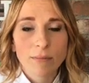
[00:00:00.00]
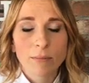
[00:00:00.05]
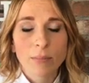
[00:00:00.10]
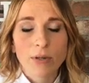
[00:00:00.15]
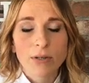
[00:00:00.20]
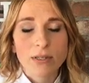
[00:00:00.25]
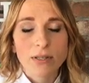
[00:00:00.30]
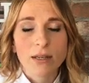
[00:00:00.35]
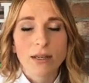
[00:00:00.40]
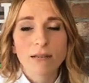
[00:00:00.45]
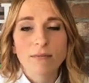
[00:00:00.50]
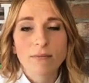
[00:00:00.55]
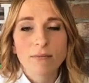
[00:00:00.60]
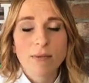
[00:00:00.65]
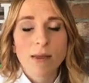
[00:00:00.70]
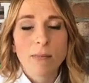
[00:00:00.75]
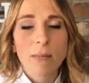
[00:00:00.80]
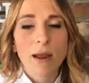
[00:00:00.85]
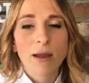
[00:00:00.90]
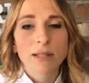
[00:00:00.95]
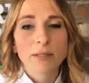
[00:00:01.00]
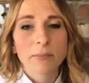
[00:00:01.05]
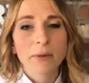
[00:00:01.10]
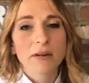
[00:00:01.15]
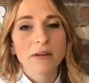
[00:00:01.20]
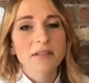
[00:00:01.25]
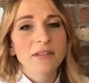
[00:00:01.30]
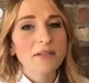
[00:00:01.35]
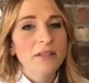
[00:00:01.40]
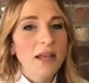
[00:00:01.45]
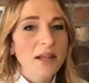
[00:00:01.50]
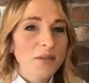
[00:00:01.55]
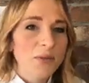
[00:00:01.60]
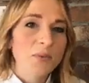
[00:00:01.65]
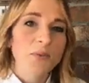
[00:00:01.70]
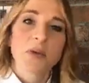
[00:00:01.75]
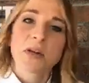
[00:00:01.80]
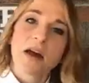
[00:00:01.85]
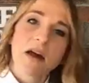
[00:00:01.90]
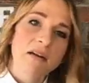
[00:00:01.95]
personally, in my experience. That is
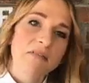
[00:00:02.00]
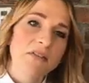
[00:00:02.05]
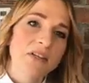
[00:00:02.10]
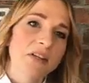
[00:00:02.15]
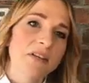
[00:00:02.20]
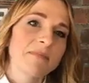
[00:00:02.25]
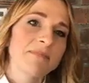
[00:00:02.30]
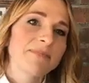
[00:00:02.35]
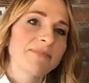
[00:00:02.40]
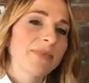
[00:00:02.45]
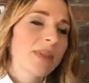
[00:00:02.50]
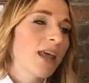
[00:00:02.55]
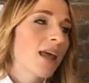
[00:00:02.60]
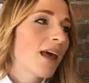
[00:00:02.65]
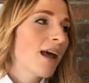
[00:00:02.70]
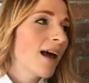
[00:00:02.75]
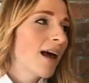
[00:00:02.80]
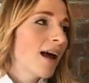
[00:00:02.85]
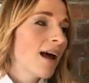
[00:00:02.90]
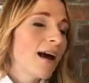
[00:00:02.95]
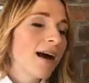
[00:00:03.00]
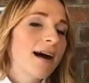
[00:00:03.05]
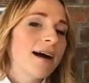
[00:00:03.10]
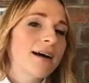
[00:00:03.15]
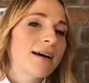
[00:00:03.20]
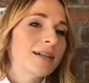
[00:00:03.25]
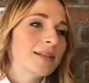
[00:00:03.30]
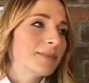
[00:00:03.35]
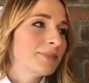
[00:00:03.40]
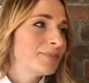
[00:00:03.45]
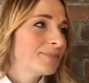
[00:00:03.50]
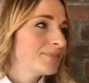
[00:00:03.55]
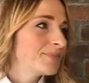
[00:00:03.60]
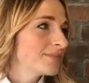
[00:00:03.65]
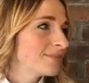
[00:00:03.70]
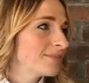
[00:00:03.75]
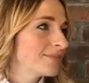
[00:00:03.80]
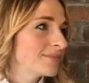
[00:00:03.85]
what I've done.